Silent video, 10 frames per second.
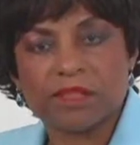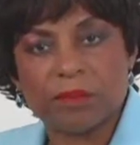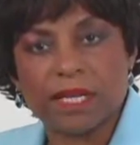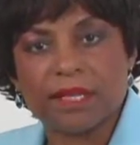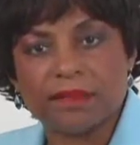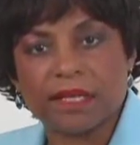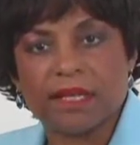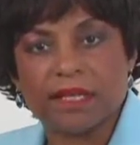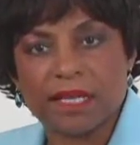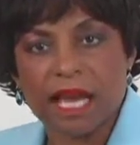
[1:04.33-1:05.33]
is being
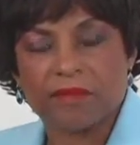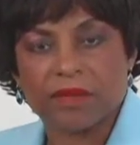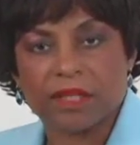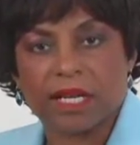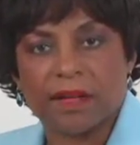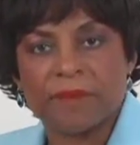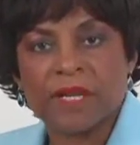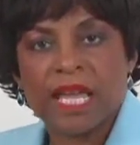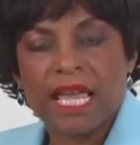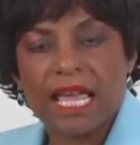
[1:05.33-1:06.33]
done in Africa.
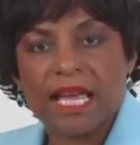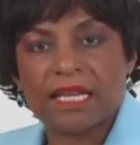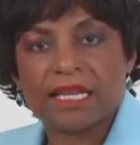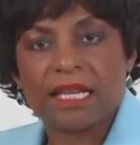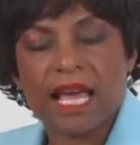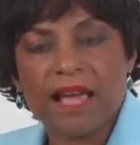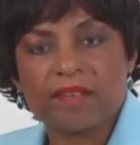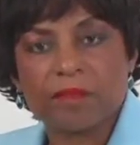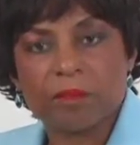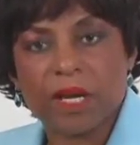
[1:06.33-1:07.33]
And it
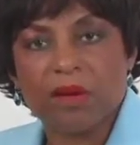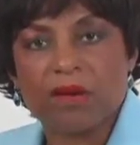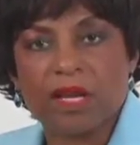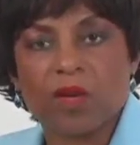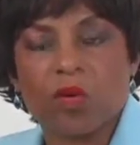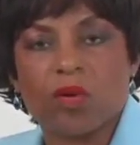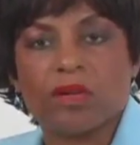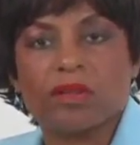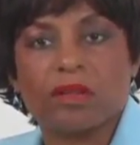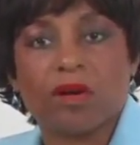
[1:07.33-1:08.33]
has a bearing
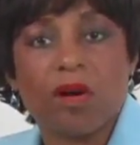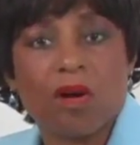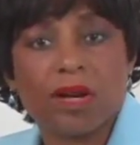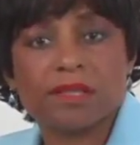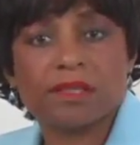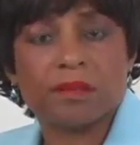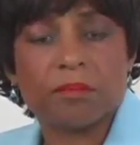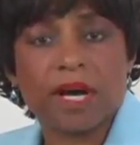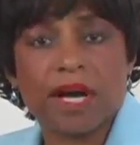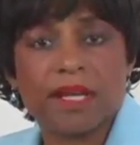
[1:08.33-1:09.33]
on the hearts, the
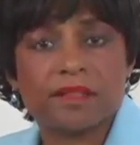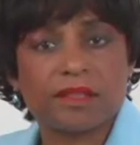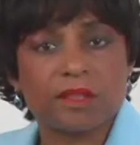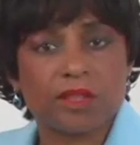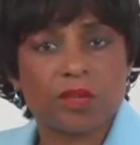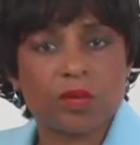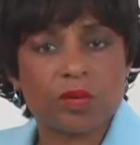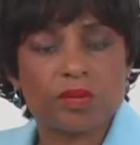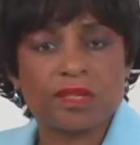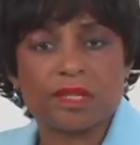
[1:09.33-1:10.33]
minds, the
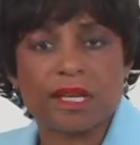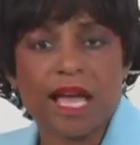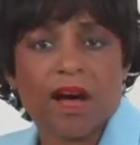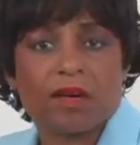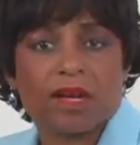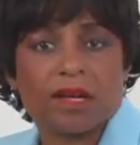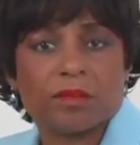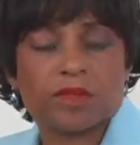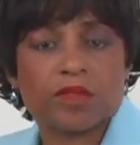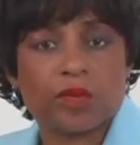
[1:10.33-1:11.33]
souls, and the
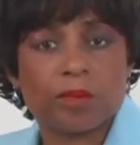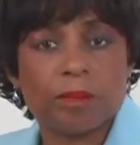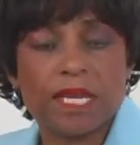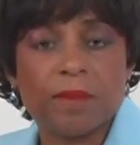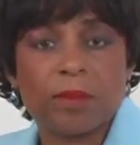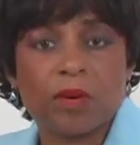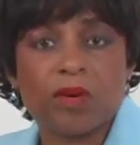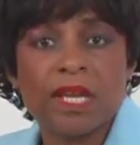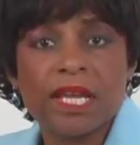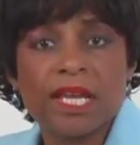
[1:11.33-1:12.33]
outcomes for
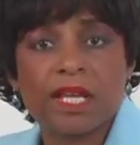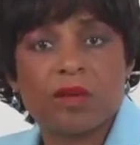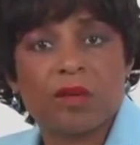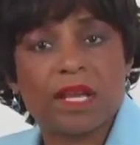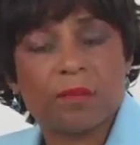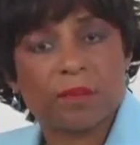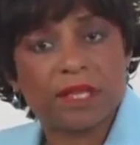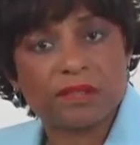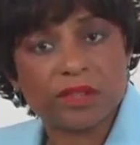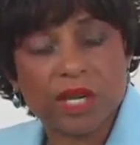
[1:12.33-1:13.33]
people
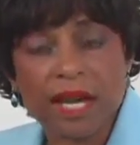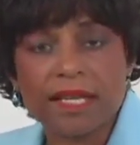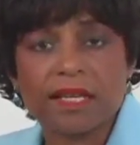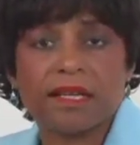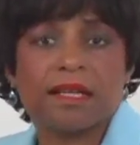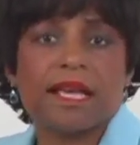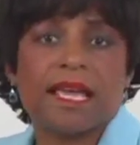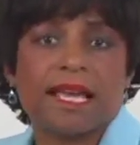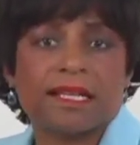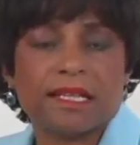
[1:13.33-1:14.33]
in China
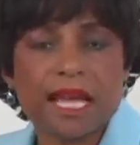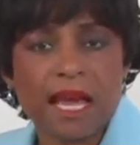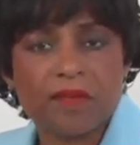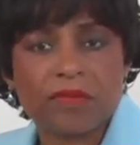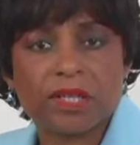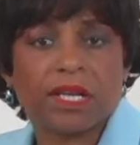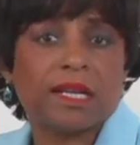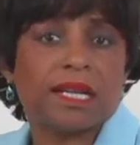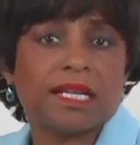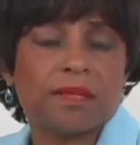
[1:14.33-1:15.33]
and in
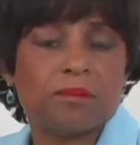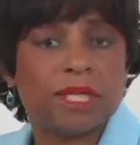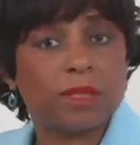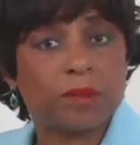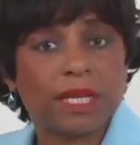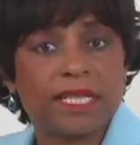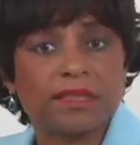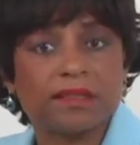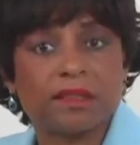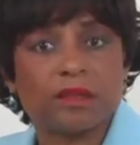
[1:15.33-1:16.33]
Africa and in many
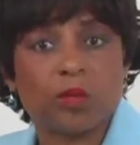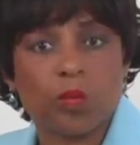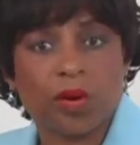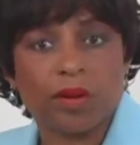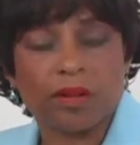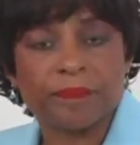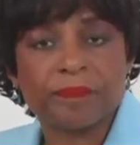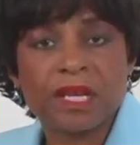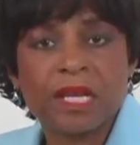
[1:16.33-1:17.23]
places in the world.